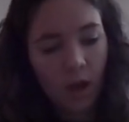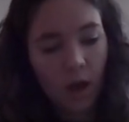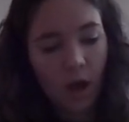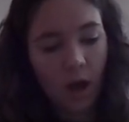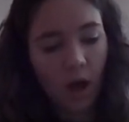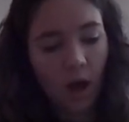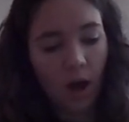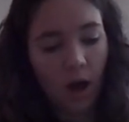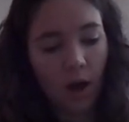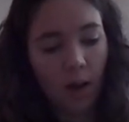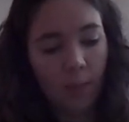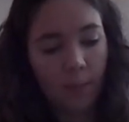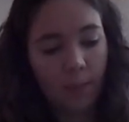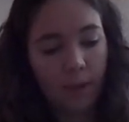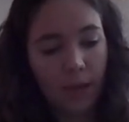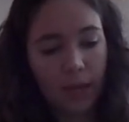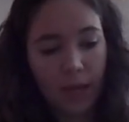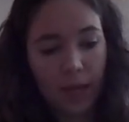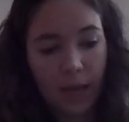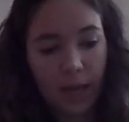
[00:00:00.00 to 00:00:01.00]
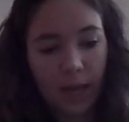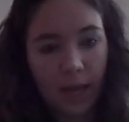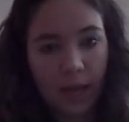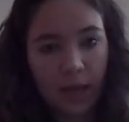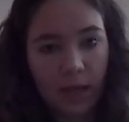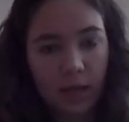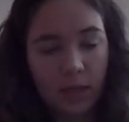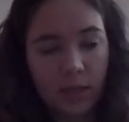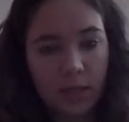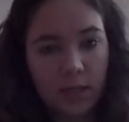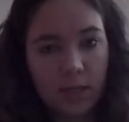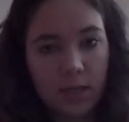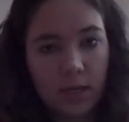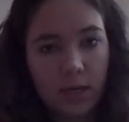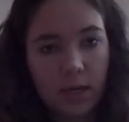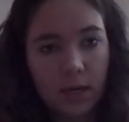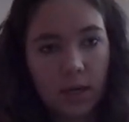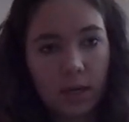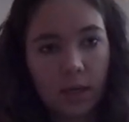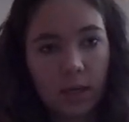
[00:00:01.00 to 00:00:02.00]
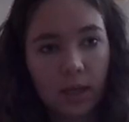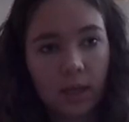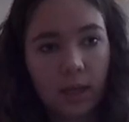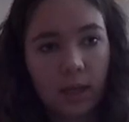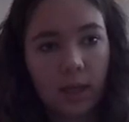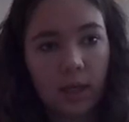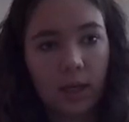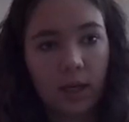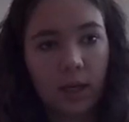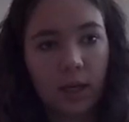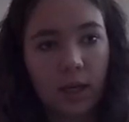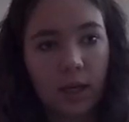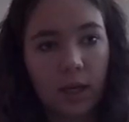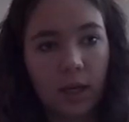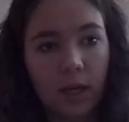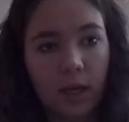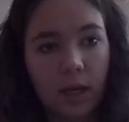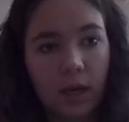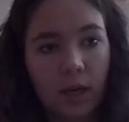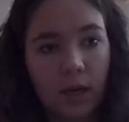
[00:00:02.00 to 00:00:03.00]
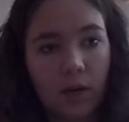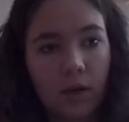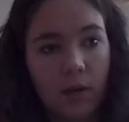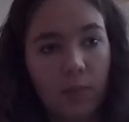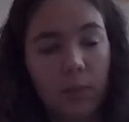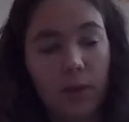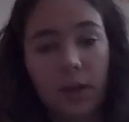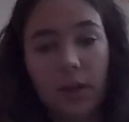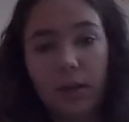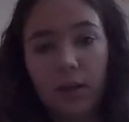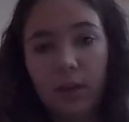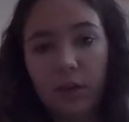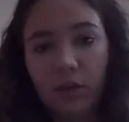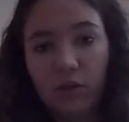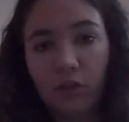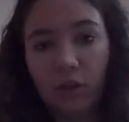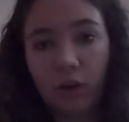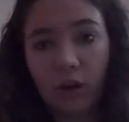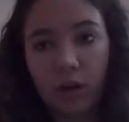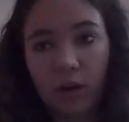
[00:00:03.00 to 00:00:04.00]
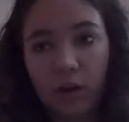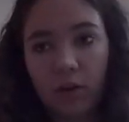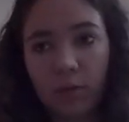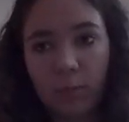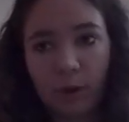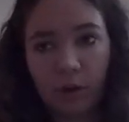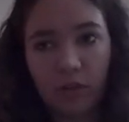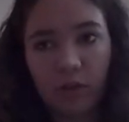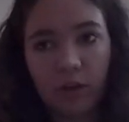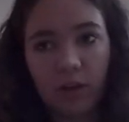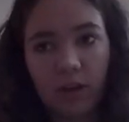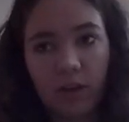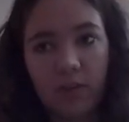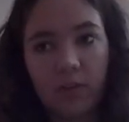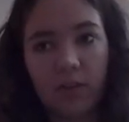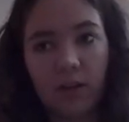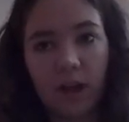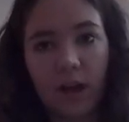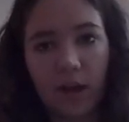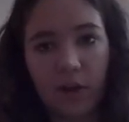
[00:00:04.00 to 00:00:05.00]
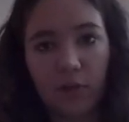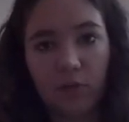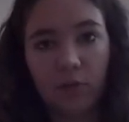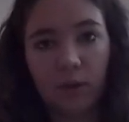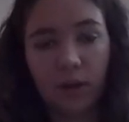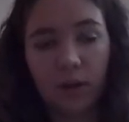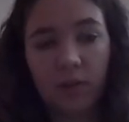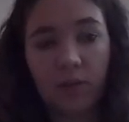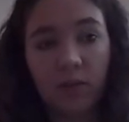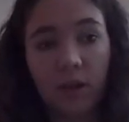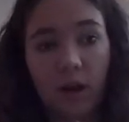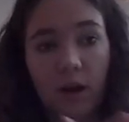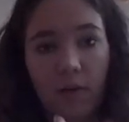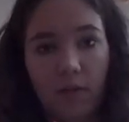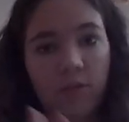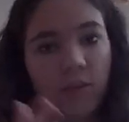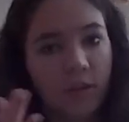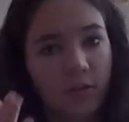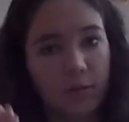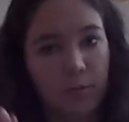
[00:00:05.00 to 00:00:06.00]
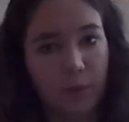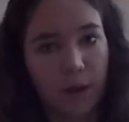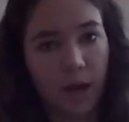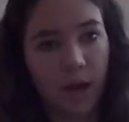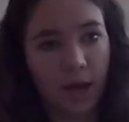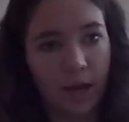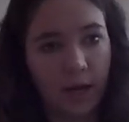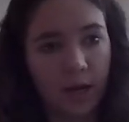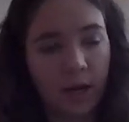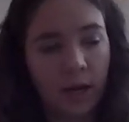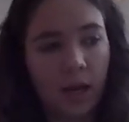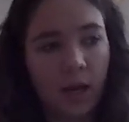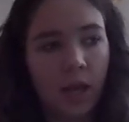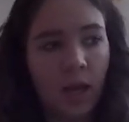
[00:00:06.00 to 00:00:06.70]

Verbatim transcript: Um, and he immediately took specialized x-rays of the spine